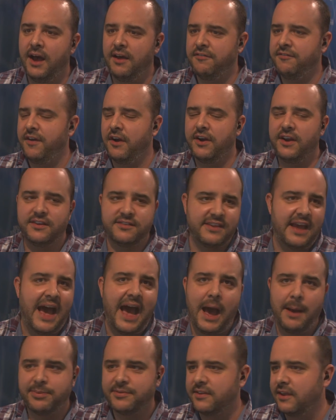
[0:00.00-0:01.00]
various
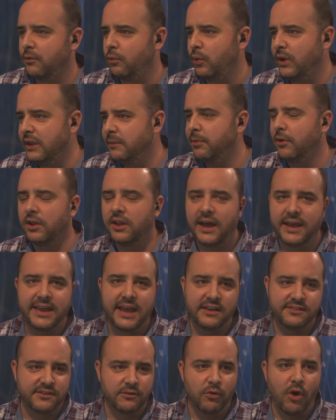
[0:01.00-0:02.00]
apps like Webull, I
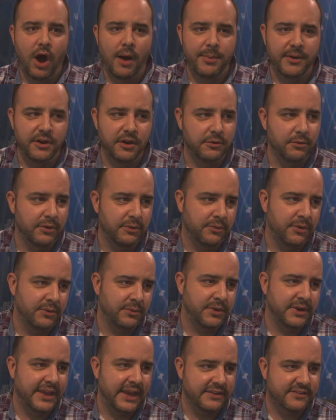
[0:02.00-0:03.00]
guess, and Robinhood
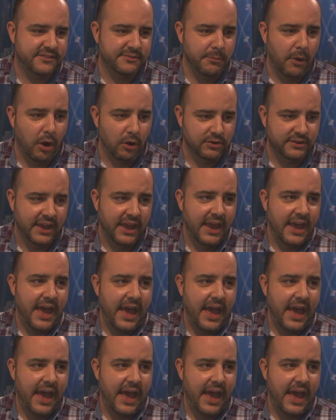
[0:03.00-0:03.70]
would get smoked.